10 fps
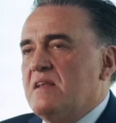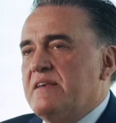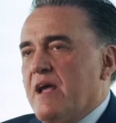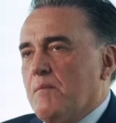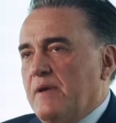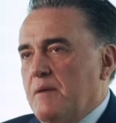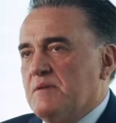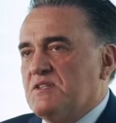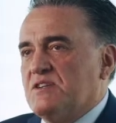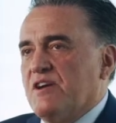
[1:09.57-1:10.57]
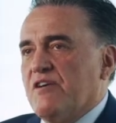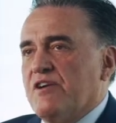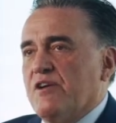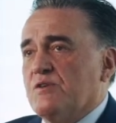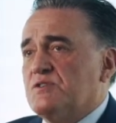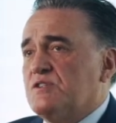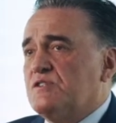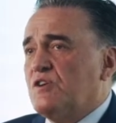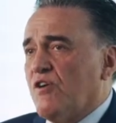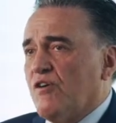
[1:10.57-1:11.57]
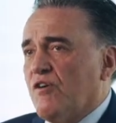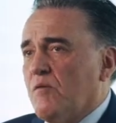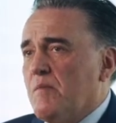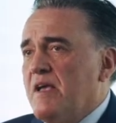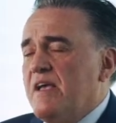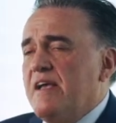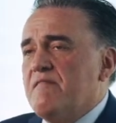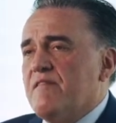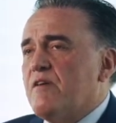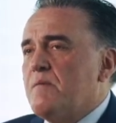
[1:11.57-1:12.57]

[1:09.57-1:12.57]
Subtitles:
down payment scenarios, term. Very